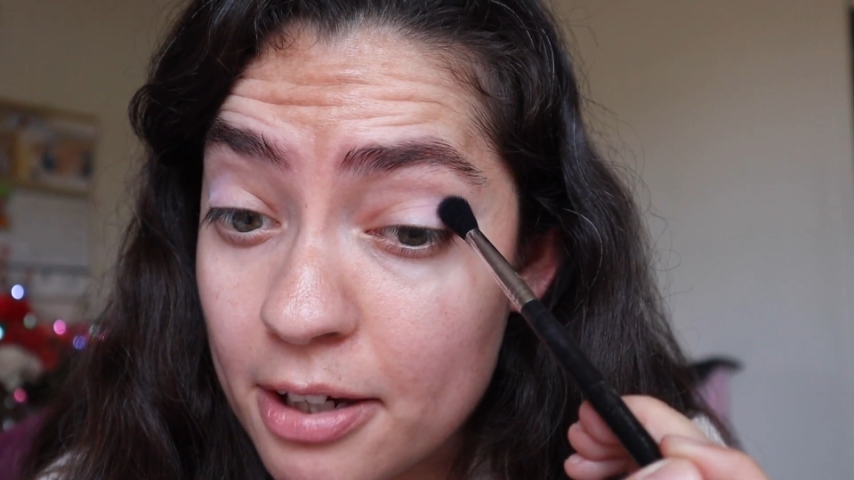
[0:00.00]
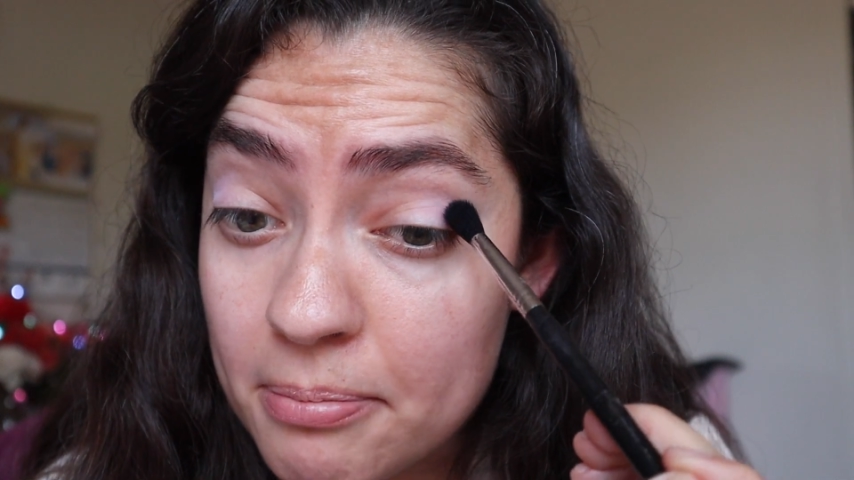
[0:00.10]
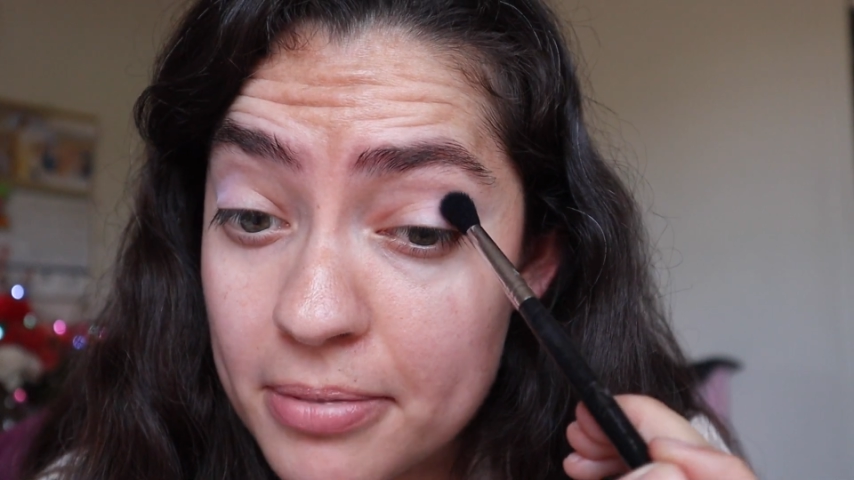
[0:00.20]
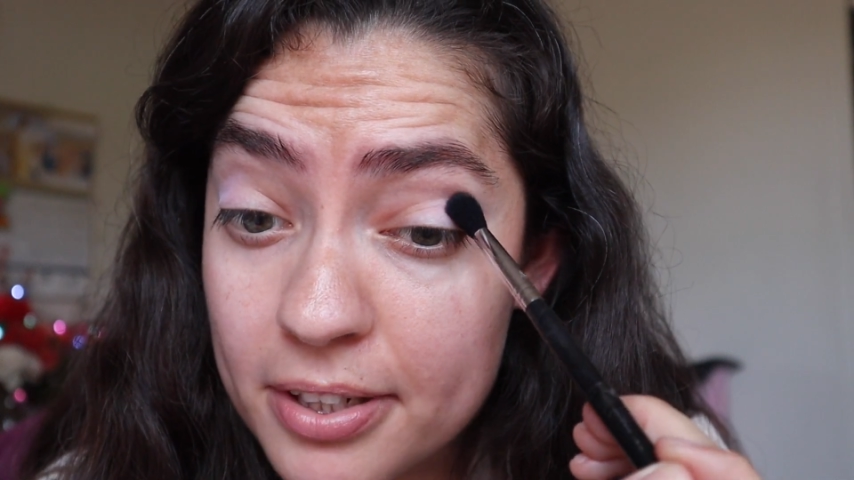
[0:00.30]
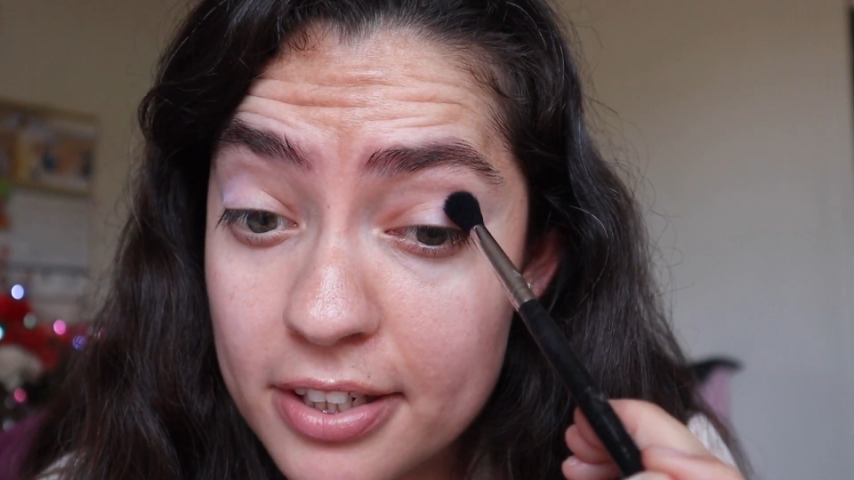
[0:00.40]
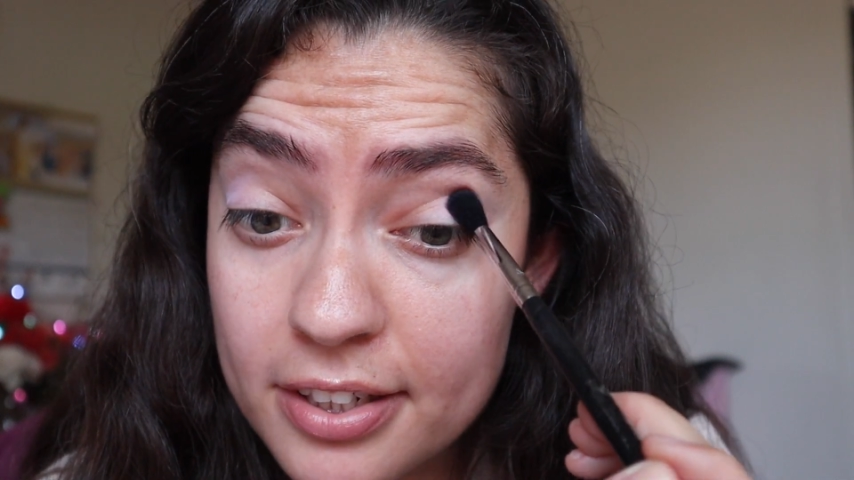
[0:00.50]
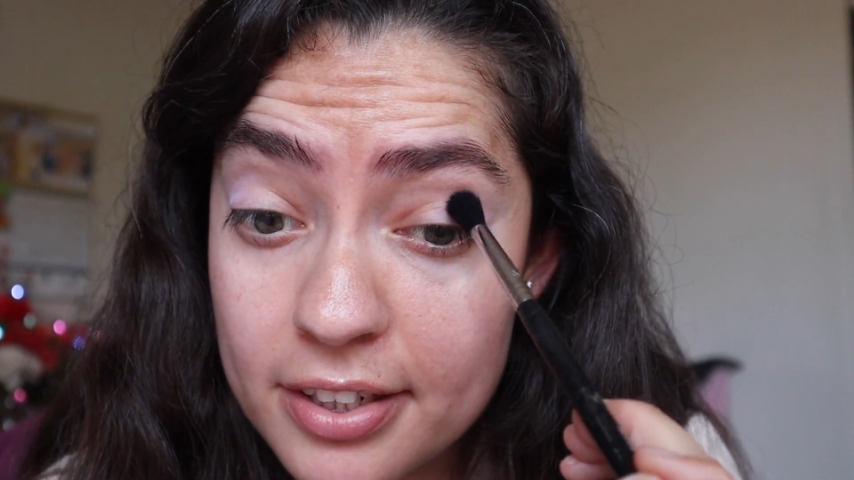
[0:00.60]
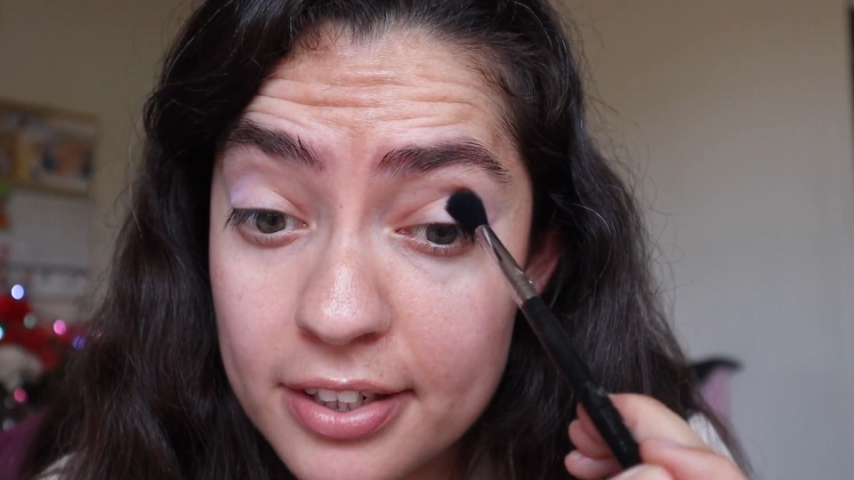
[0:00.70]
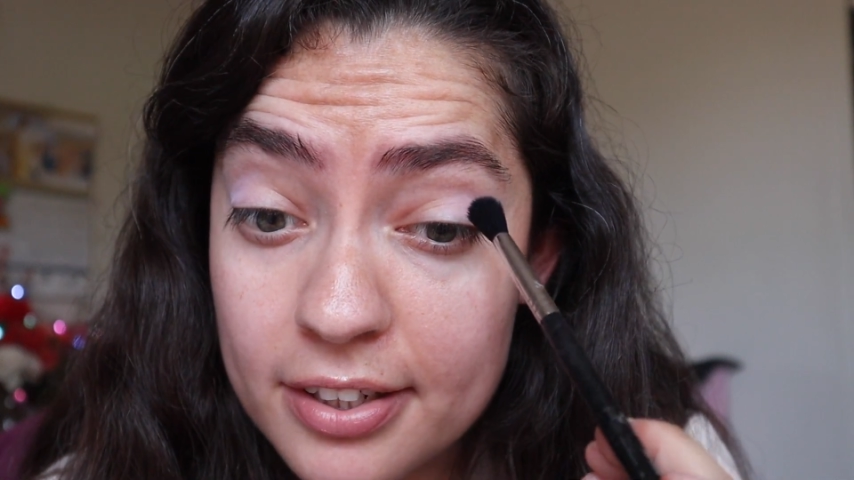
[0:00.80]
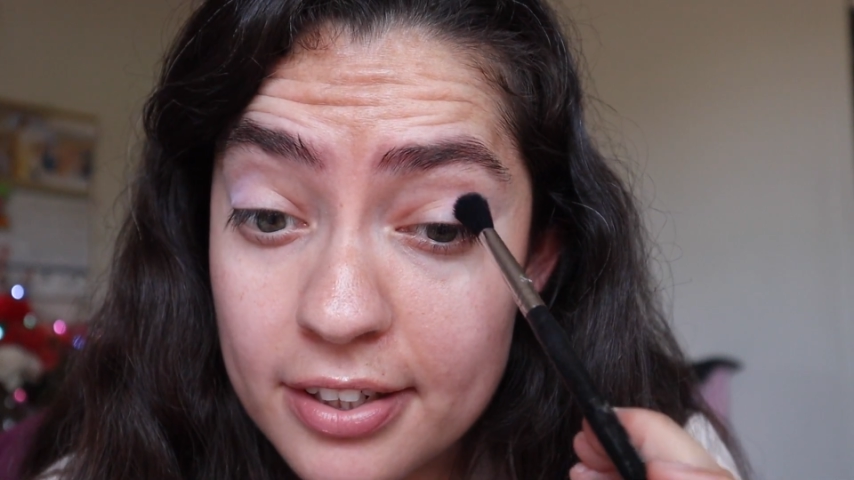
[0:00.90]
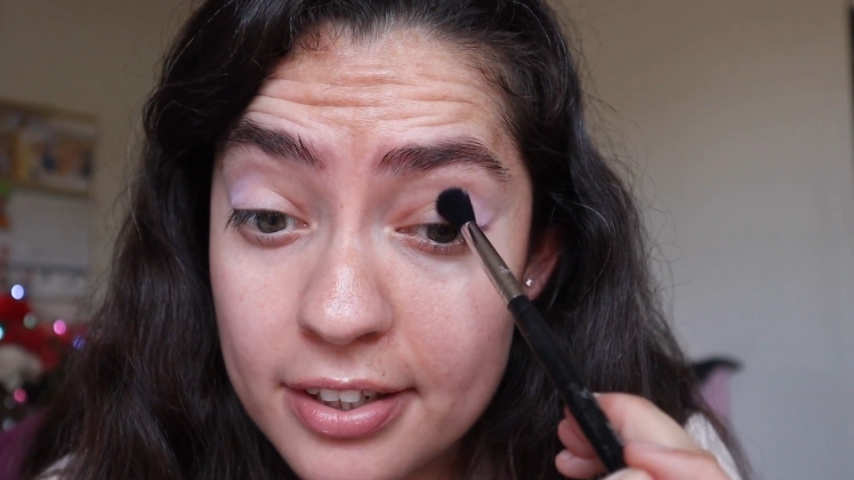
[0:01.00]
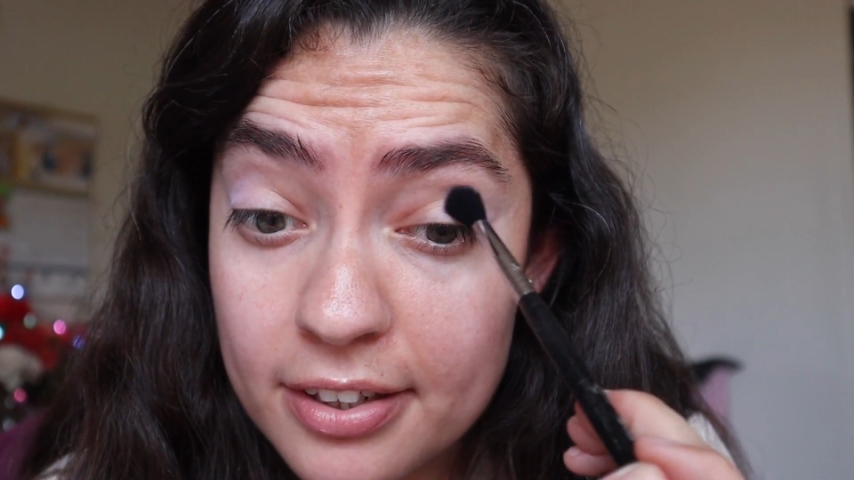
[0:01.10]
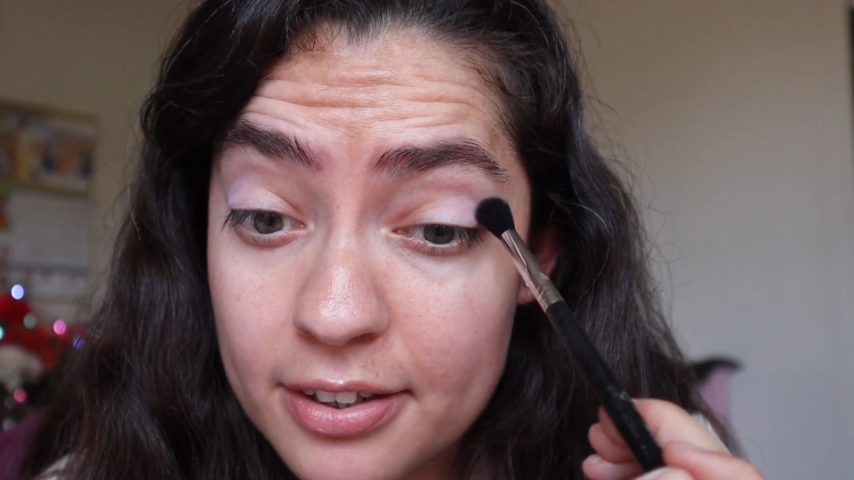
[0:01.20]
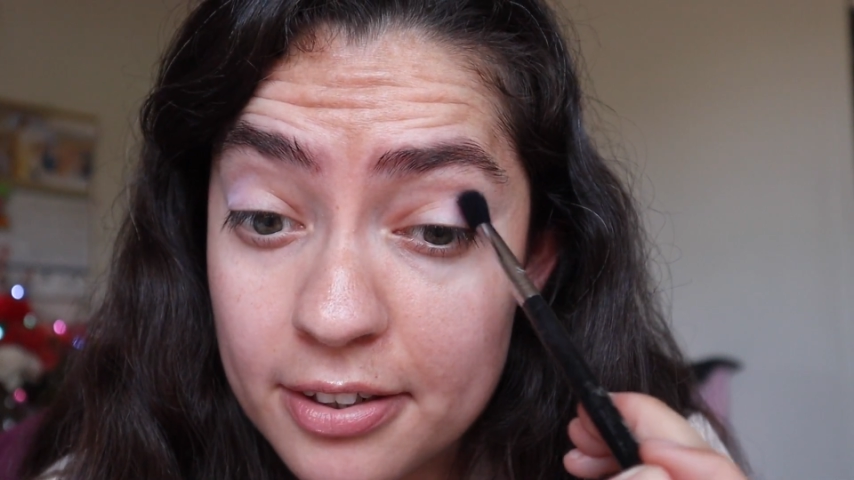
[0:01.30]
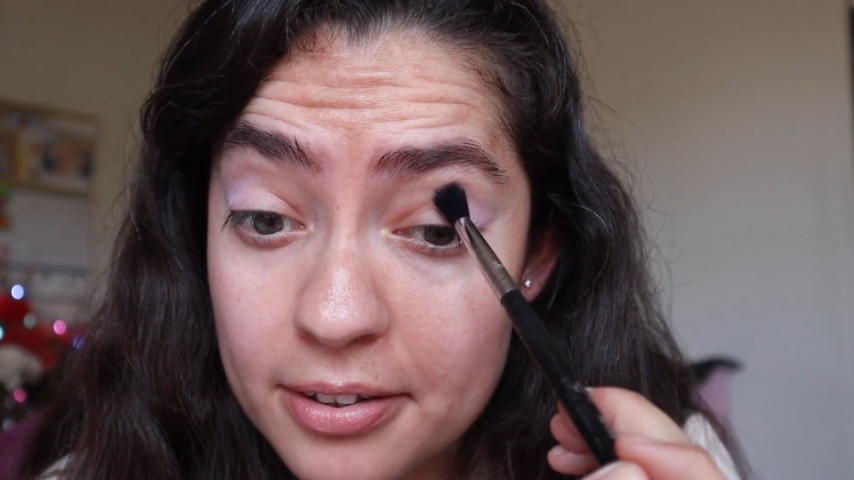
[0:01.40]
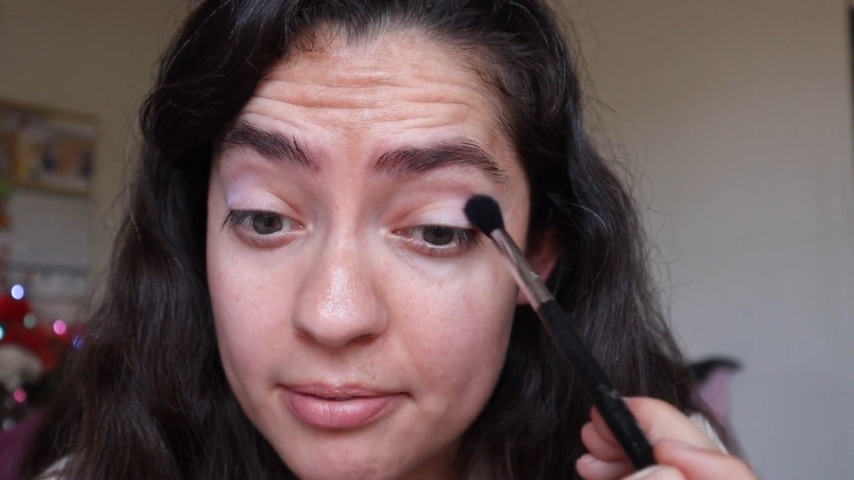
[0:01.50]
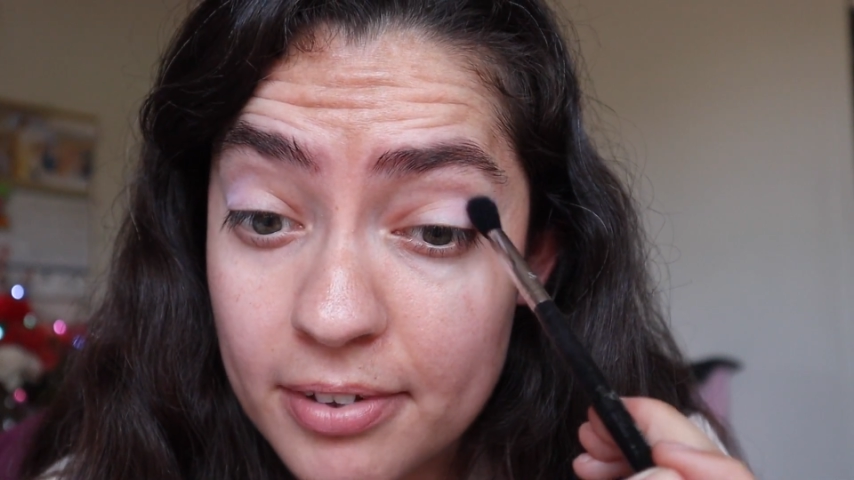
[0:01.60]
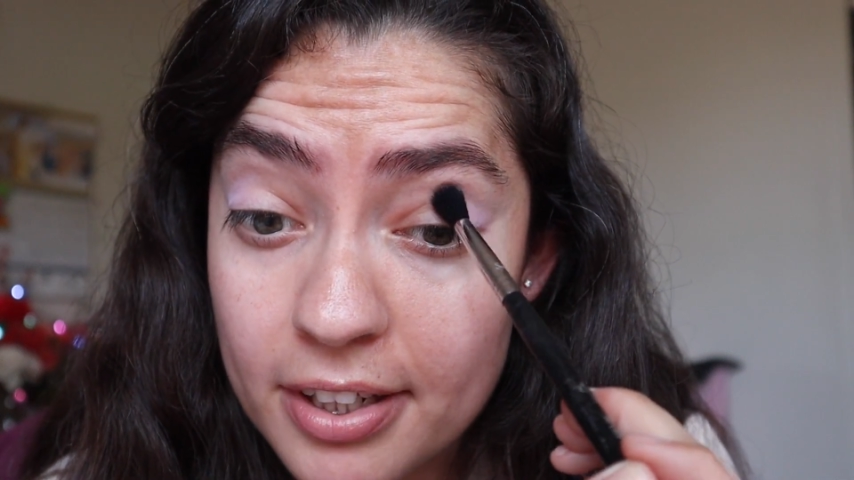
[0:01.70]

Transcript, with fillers: happened um,